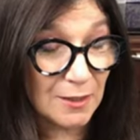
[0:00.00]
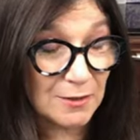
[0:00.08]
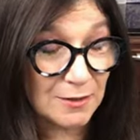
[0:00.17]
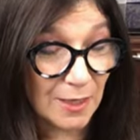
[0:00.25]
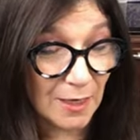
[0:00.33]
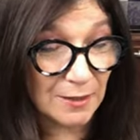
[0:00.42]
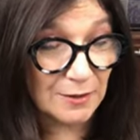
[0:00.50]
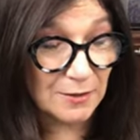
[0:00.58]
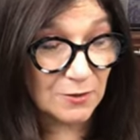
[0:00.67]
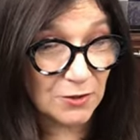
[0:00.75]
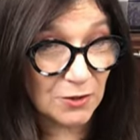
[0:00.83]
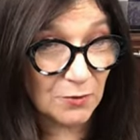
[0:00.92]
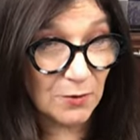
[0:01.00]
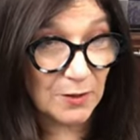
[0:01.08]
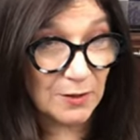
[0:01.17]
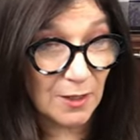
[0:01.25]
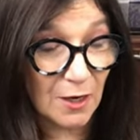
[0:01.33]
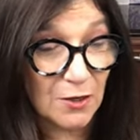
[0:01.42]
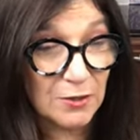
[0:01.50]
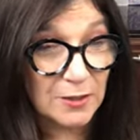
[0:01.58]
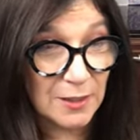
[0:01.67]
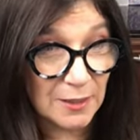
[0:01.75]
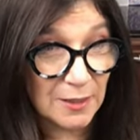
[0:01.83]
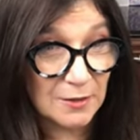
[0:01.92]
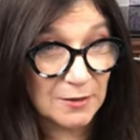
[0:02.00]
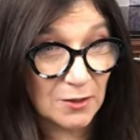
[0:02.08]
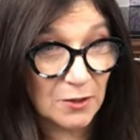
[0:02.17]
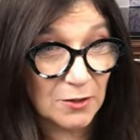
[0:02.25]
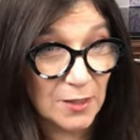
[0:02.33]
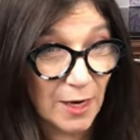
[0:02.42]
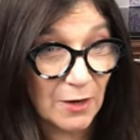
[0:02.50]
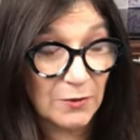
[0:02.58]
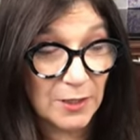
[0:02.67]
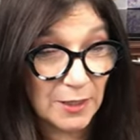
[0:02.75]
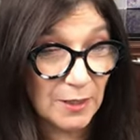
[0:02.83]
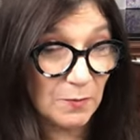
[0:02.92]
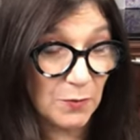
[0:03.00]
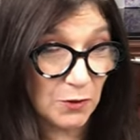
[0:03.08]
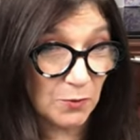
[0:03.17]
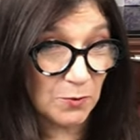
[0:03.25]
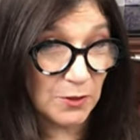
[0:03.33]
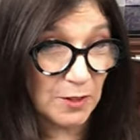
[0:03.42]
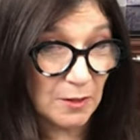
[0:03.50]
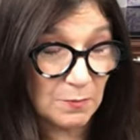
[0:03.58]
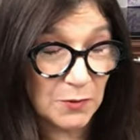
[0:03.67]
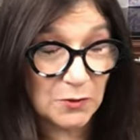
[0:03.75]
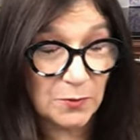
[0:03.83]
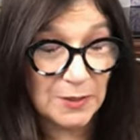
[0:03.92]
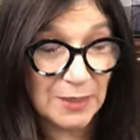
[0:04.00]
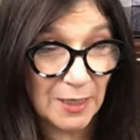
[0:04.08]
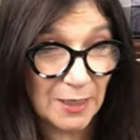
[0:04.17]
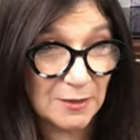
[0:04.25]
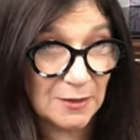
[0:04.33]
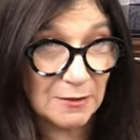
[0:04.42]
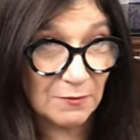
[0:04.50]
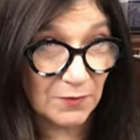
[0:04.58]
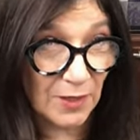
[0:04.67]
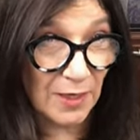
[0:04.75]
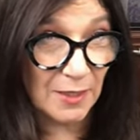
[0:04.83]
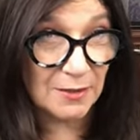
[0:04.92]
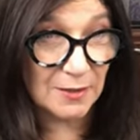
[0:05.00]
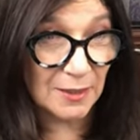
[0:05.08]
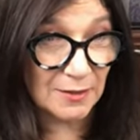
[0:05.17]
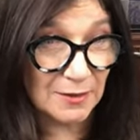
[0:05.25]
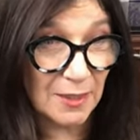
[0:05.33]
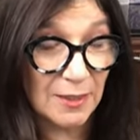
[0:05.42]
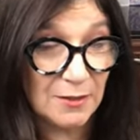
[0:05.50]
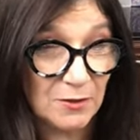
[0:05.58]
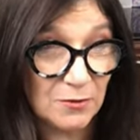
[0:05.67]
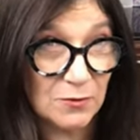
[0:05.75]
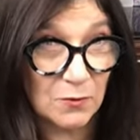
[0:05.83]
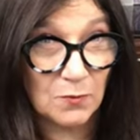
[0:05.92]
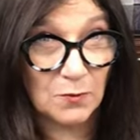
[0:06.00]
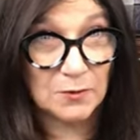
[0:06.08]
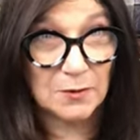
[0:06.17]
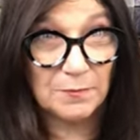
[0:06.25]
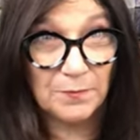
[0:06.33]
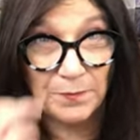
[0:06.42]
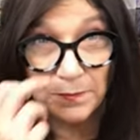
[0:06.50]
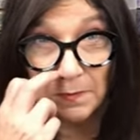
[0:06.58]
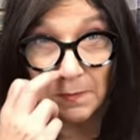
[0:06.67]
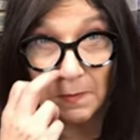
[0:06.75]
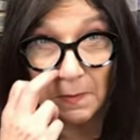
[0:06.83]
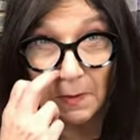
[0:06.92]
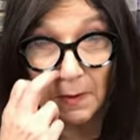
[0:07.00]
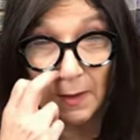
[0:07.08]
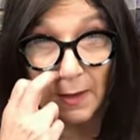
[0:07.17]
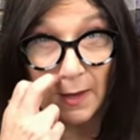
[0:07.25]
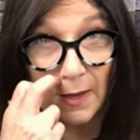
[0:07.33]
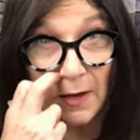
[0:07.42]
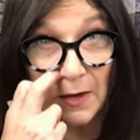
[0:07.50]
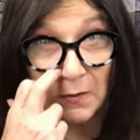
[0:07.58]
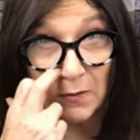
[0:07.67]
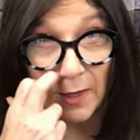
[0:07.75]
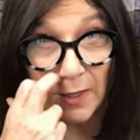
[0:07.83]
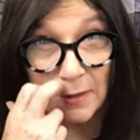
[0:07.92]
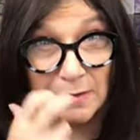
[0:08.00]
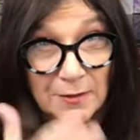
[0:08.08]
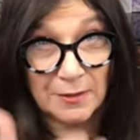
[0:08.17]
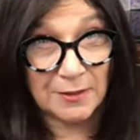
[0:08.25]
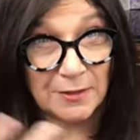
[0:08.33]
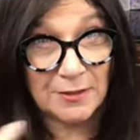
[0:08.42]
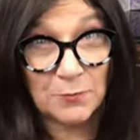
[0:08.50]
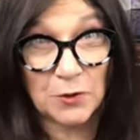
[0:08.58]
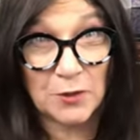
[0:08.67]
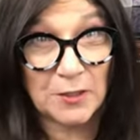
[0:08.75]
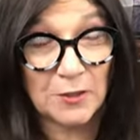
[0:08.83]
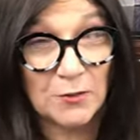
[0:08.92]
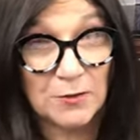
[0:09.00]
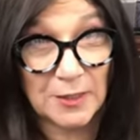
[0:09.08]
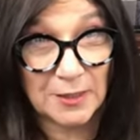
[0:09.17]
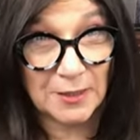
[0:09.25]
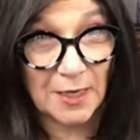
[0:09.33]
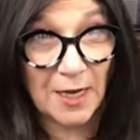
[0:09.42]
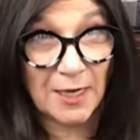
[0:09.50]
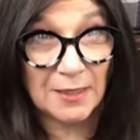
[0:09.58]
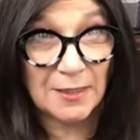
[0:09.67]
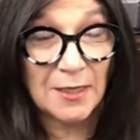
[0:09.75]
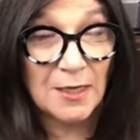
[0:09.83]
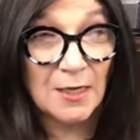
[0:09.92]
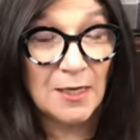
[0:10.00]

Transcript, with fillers: science is showing that our kids are now hitting puberty between the ages of 8 and 10 years old right? Lindy's pretty close at nine.